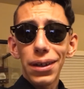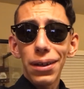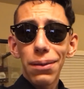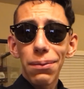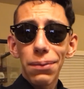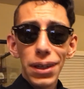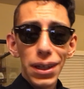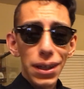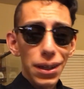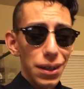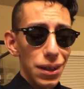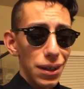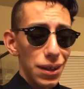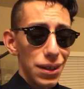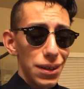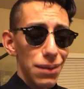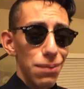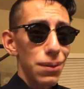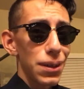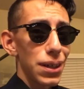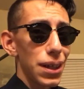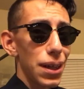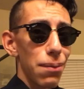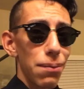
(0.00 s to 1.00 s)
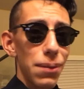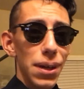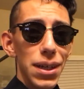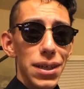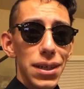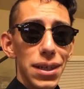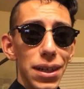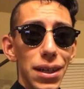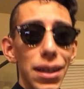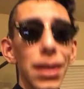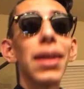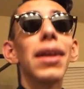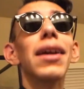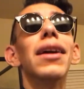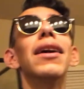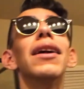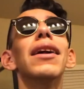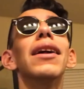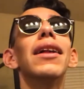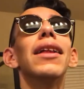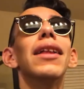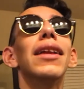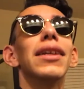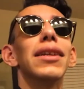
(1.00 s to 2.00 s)
I mean, it's been amazing.
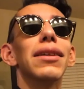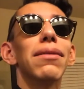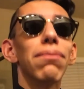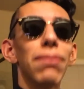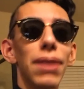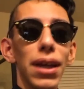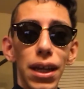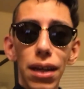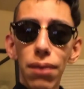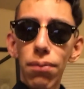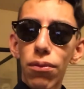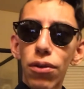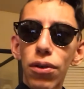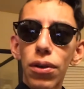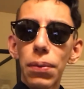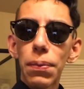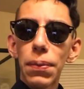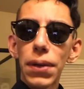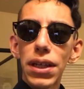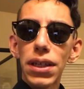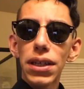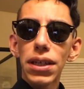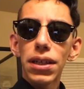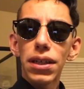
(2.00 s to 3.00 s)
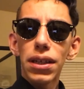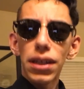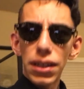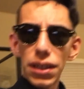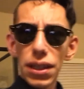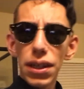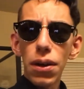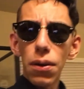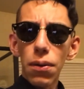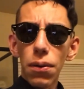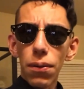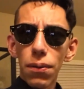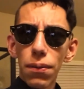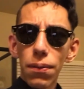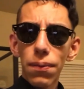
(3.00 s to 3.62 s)
Let's make it more amazing. Let's go.